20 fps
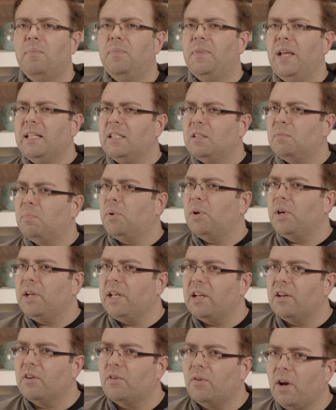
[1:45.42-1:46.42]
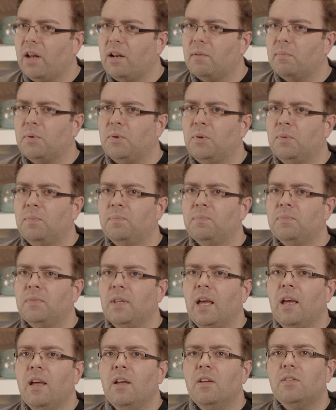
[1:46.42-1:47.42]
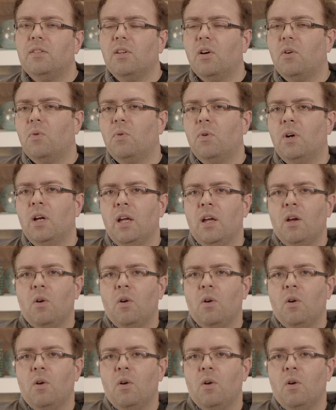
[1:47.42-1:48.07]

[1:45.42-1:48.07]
That's pretty incredible. So